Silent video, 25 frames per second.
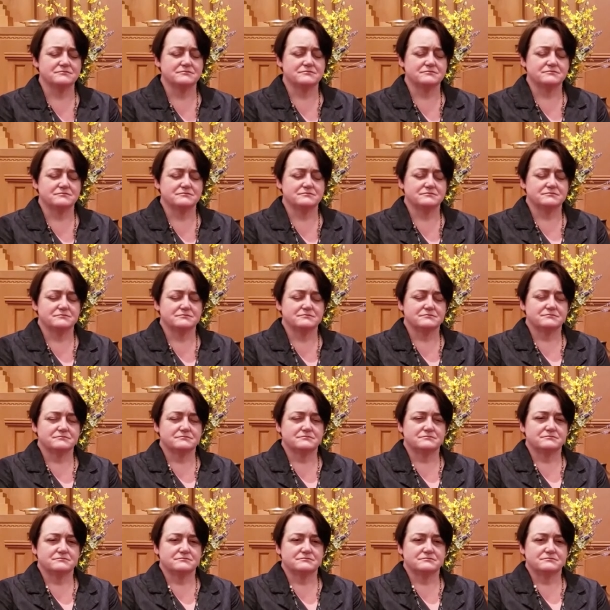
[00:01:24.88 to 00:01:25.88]

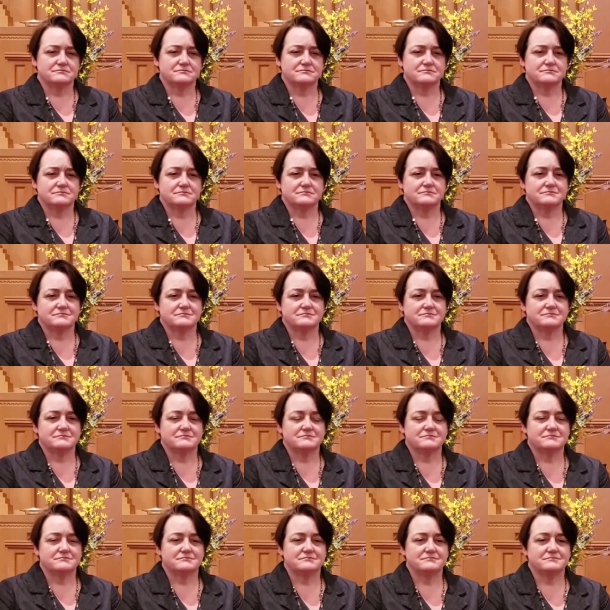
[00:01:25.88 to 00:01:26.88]

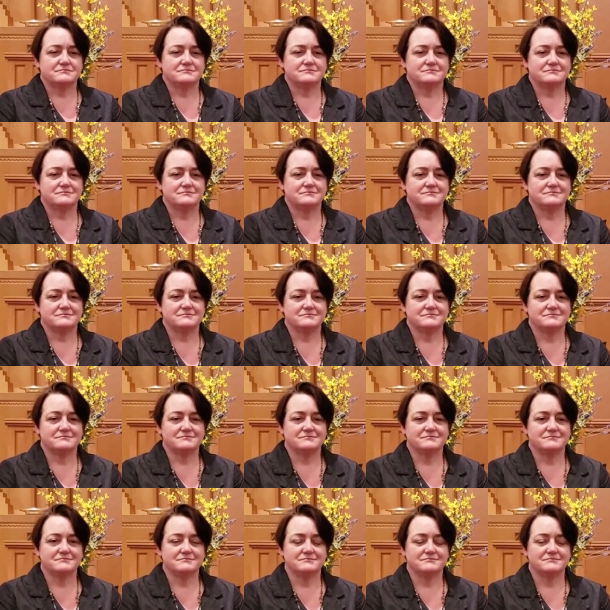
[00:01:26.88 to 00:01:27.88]

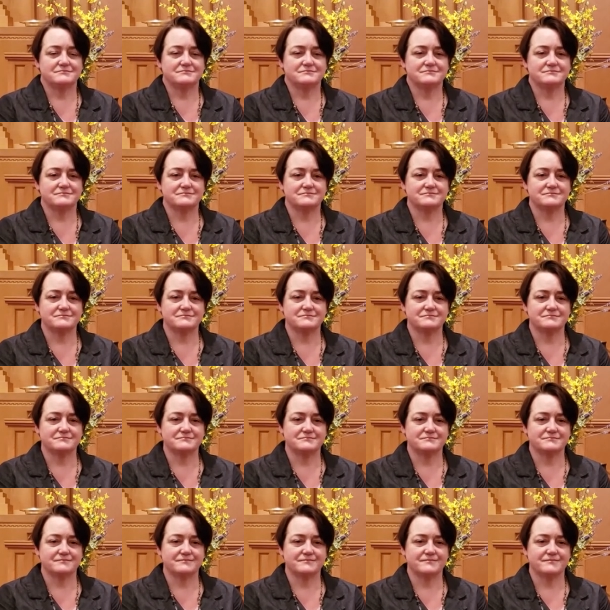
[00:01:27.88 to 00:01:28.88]

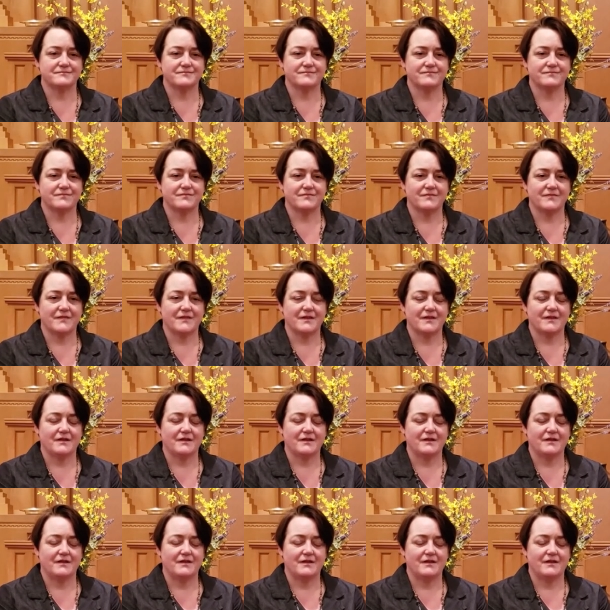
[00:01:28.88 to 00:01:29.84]
[no speech]